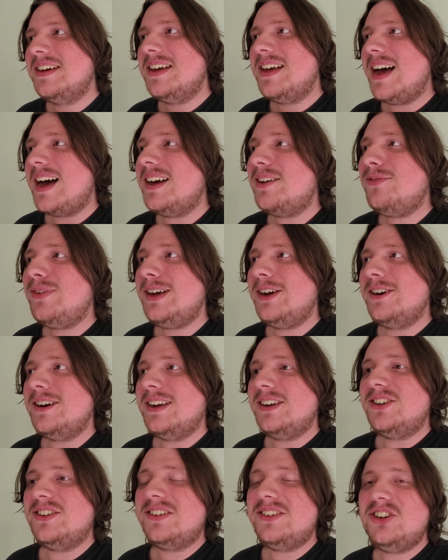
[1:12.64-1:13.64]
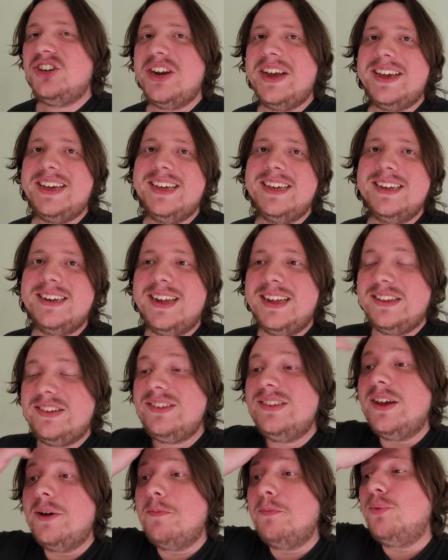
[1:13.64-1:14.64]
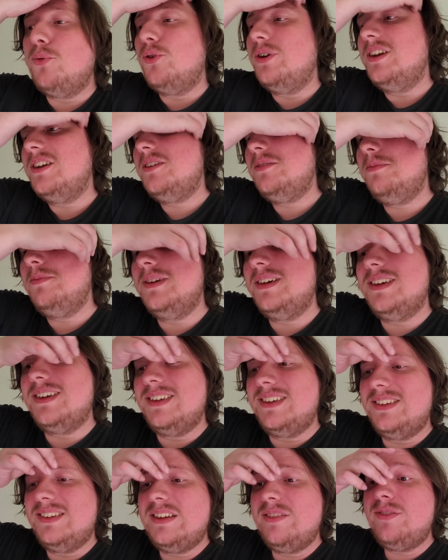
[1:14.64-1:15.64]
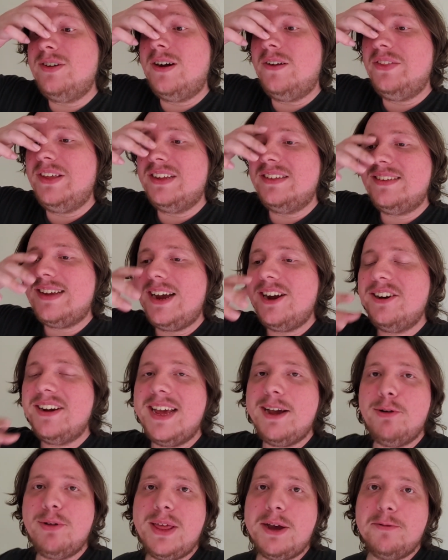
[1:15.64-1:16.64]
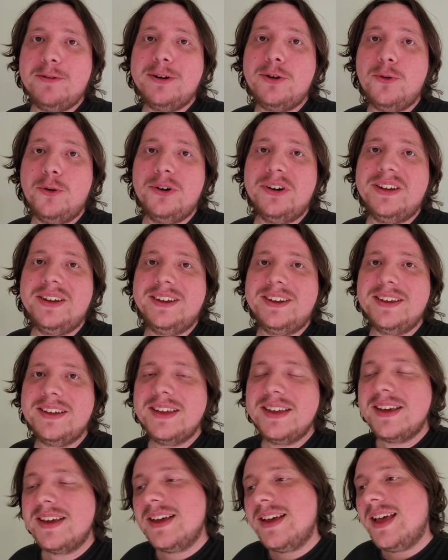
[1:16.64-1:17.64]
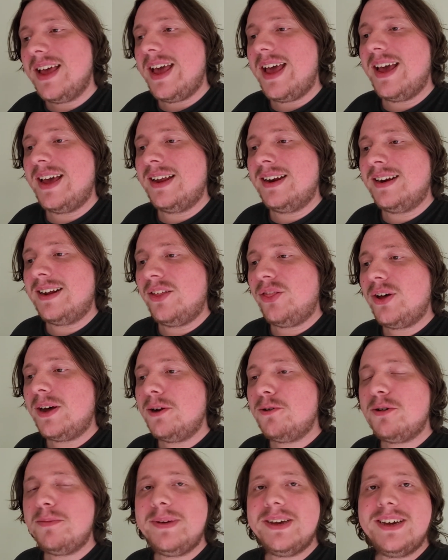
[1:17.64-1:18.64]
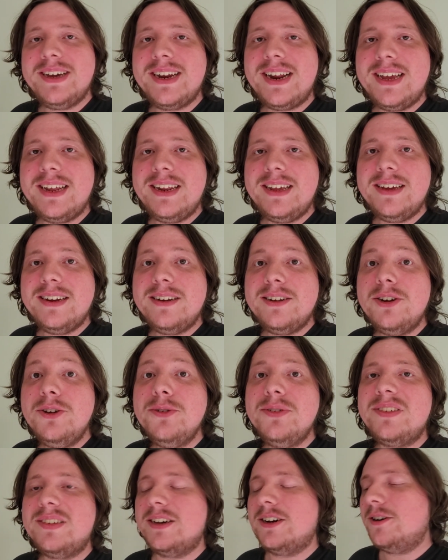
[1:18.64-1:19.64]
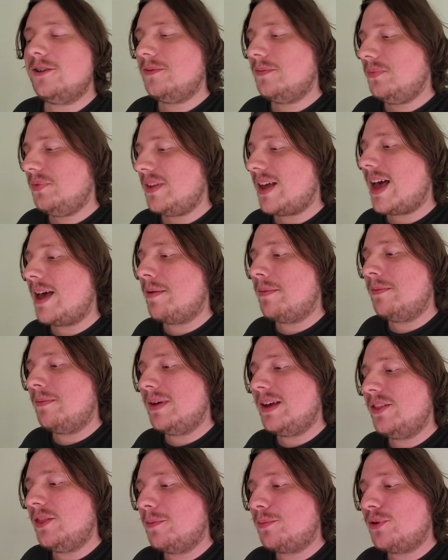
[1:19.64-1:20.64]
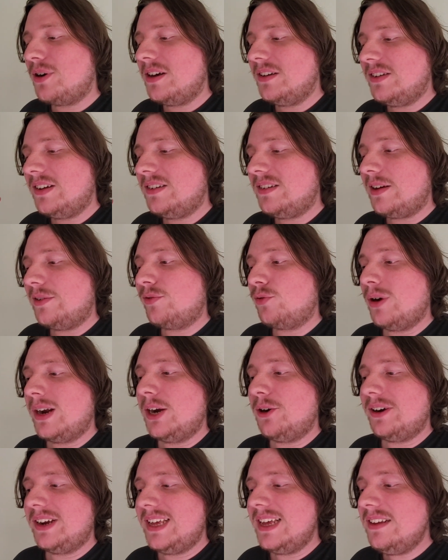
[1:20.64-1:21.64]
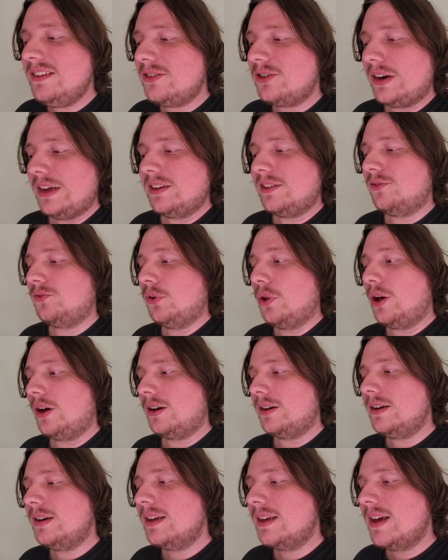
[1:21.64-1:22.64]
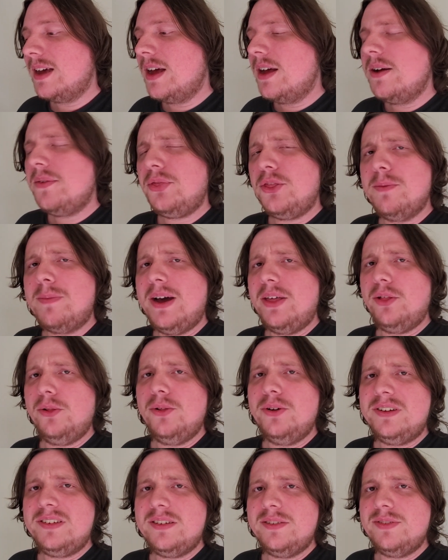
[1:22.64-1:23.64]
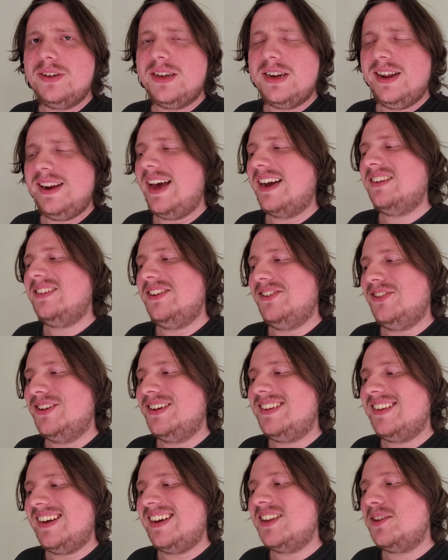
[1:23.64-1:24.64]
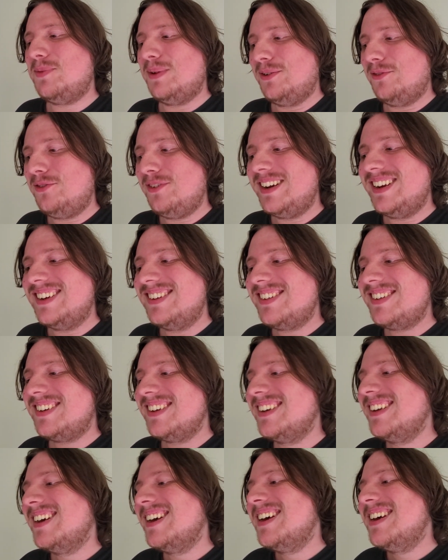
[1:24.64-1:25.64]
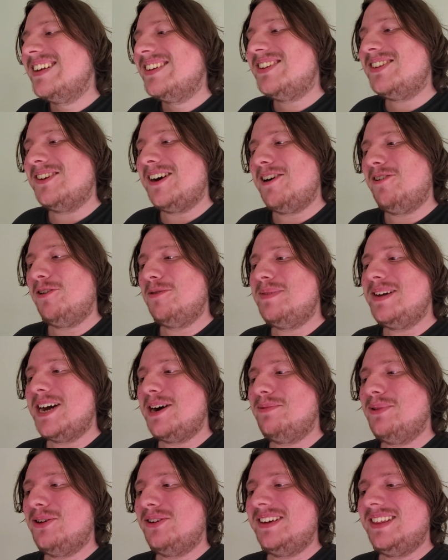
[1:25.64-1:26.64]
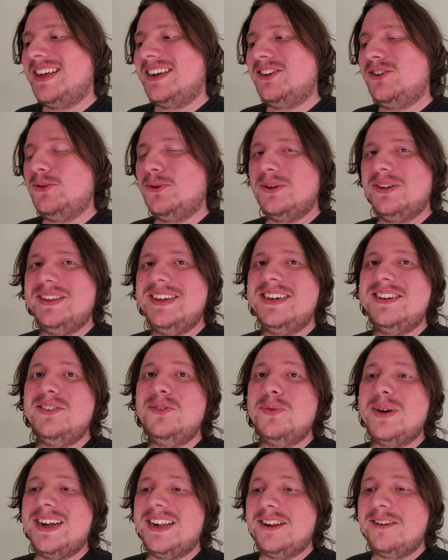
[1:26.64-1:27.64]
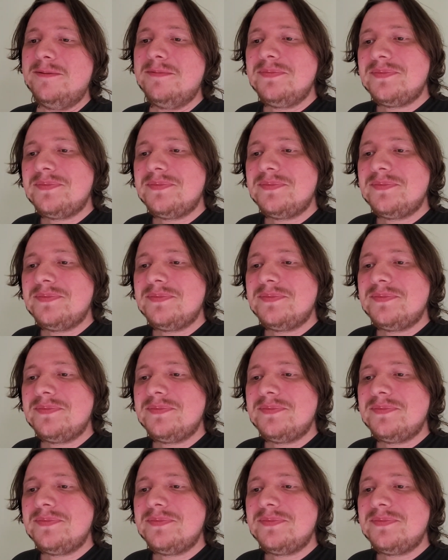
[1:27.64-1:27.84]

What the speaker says: I figured I'd just check in at some point, because I've gone the entire day without recording, and I thought it would be a good idea to do so. I'm in the process of rendering yesterday's vlog, though by the looks of it, it actually looks like it's been finished, so I will be uploading that shortly as well.